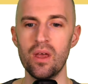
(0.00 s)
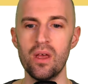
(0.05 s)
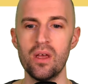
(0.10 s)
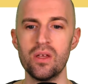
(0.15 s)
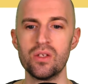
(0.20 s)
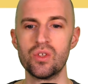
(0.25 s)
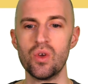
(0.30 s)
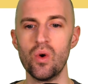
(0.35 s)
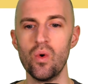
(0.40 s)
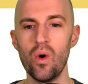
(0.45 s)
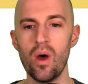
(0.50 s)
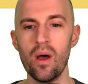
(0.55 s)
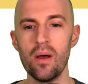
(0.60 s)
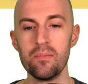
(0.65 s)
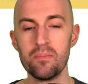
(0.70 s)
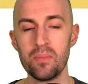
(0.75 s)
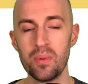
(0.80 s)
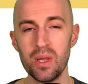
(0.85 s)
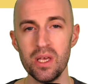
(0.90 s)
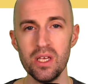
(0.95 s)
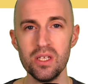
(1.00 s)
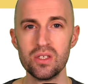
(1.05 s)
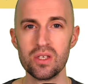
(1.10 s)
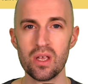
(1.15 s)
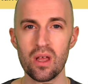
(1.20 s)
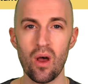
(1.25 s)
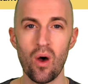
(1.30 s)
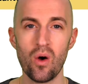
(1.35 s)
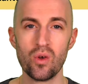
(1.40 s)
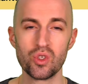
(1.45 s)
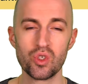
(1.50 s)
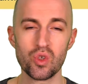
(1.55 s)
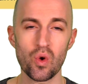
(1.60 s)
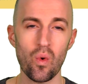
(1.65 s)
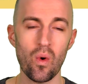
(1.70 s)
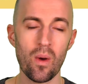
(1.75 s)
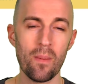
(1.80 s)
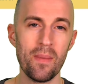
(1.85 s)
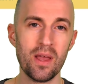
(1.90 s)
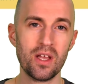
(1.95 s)
So please
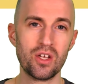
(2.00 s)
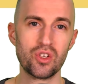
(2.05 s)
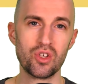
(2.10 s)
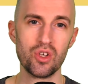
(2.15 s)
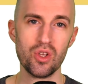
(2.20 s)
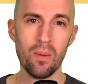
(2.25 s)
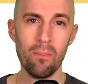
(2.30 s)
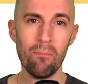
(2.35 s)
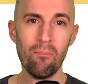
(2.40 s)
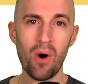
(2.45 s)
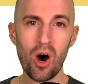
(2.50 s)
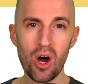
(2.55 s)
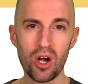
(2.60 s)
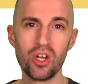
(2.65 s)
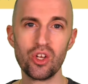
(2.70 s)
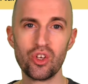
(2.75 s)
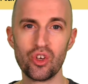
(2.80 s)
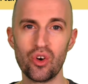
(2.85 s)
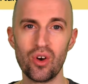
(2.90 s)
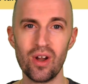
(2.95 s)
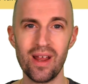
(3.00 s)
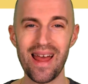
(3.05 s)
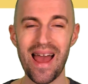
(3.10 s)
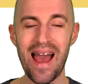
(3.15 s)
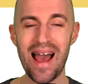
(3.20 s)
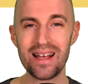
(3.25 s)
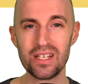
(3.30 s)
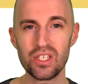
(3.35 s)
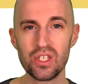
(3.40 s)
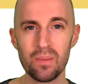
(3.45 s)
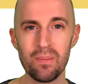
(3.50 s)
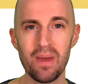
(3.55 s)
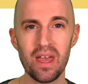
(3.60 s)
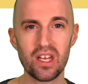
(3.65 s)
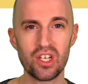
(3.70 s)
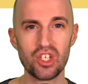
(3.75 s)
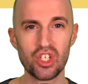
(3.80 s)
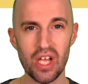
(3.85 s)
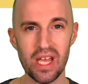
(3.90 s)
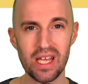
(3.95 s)
also make sure you monitor it as you make
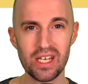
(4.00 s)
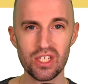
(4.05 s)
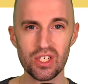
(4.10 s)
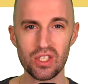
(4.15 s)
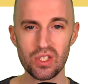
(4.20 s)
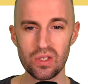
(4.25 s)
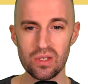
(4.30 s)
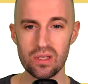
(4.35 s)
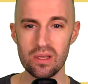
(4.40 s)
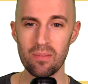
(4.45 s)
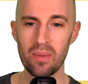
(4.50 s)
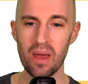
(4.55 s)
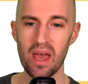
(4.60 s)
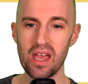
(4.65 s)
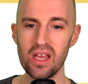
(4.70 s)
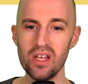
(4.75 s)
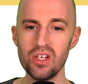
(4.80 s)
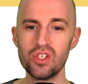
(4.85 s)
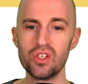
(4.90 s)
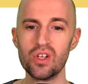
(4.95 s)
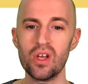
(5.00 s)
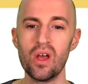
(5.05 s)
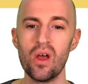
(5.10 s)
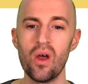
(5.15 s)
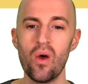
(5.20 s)
changes to the page.